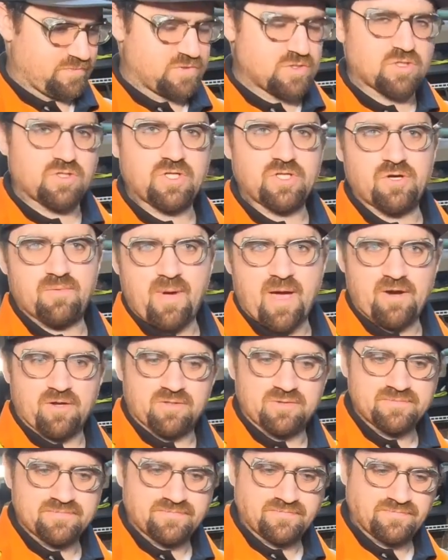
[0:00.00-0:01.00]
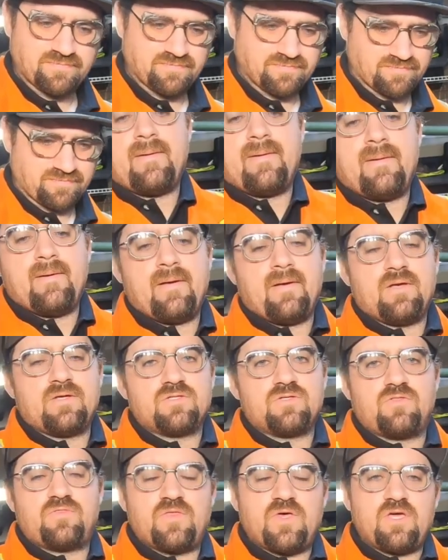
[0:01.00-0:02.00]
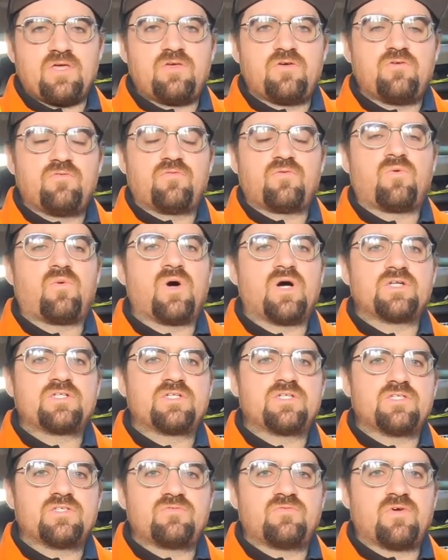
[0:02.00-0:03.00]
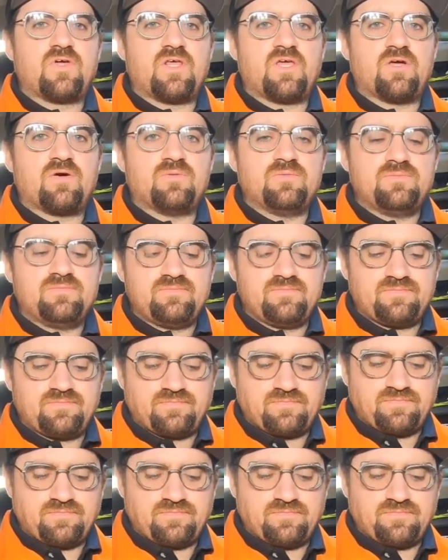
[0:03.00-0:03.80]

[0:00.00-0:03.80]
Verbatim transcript: So clean your metal. Thank you for watching this video.